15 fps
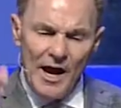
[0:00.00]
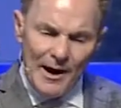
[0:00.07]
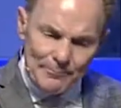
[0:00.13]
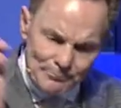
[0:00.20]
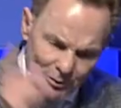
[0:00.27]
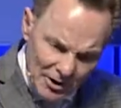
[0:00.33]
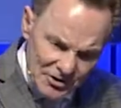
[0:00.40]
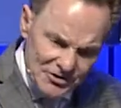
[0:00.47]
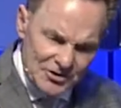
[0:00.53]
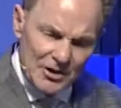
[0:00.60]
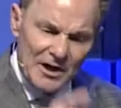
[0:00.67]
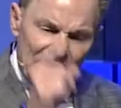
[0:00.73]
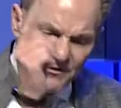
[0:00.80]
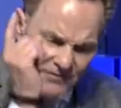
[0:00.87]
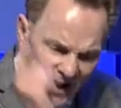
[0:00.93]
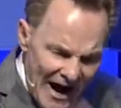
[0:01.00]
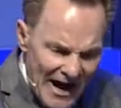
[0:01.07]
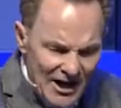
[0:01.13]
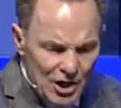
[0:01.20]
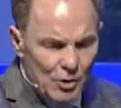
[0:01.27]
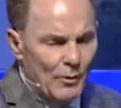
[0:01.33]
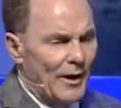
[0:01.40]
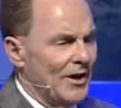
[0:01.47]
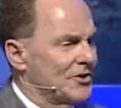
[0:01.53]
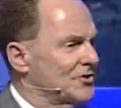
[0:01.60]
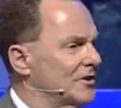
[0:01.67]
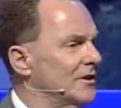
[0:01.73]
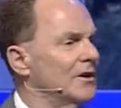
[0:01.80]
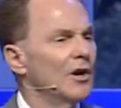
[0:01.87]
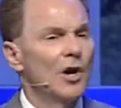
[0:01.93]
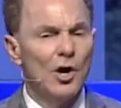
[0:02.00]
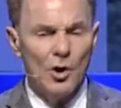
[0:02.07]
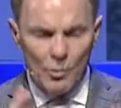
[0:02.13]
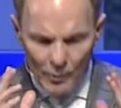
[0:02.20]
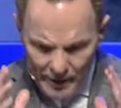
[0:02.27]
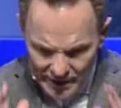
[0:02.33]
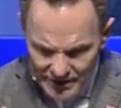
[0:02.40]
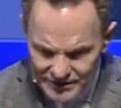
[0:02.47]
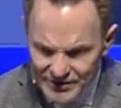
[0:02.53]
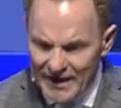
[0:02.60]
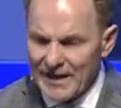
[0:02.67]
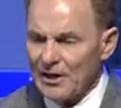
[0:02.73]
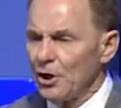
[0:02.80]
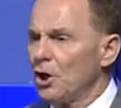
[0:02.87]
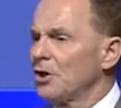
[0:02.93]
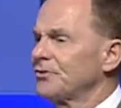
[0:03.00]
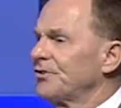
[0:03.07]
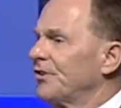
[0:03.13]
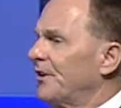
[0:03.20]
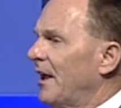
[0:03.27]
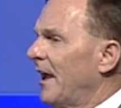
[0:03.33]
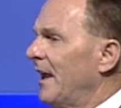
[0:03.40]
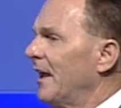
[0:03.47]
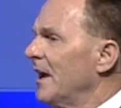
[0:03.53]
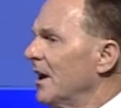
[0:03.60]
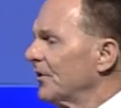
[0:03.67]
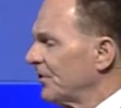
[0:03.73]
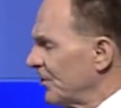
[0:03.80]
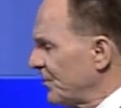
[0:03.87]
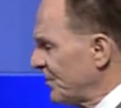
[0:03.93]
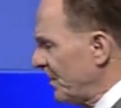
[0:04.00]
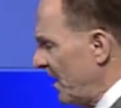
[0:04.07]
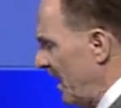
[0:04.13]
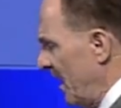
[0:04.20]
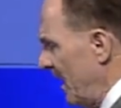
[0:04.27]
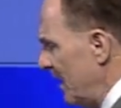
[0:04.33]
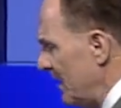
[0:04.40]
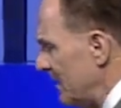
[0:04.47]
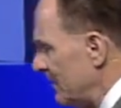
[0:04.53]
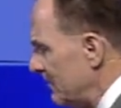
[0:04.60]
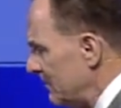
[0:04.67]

and personal evaluation, we're going to take a look today to see